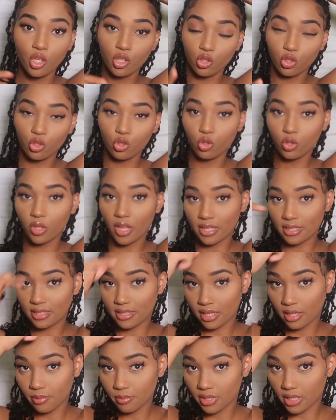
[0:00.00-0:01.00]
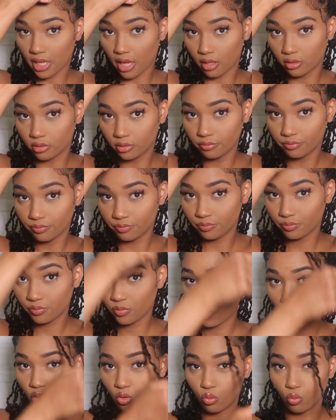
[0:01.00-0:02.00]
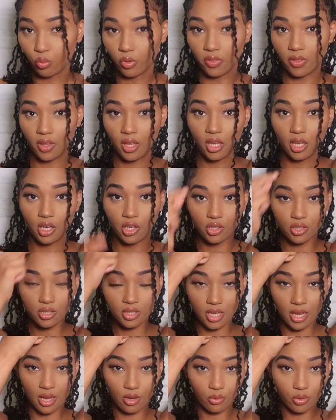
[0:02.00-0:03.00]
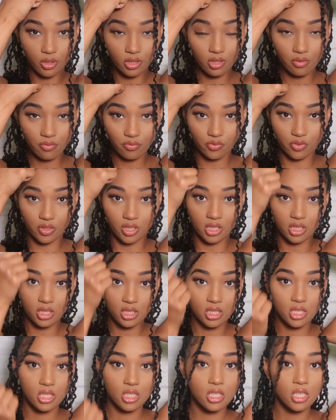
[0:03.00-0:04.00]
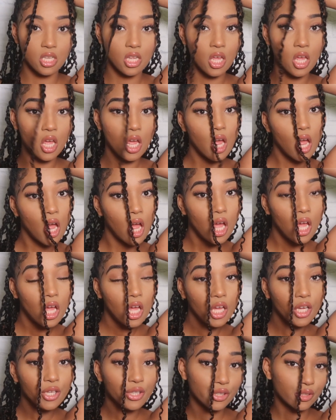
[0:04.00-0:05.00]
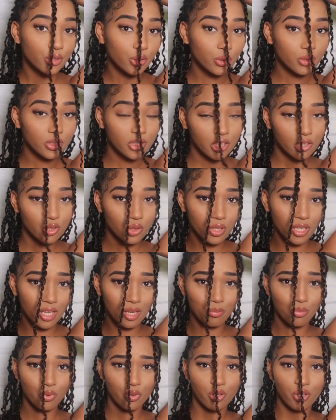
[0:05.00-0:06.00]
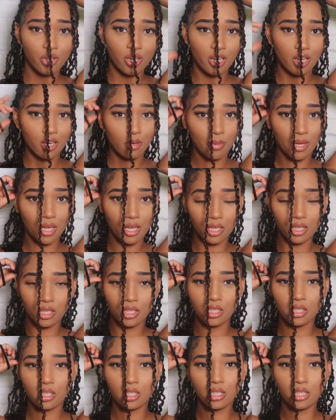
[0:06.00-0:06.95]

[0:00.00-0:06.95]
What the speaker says: you could do that same style with the hairs out in the front. Because who said you can't pull your hair back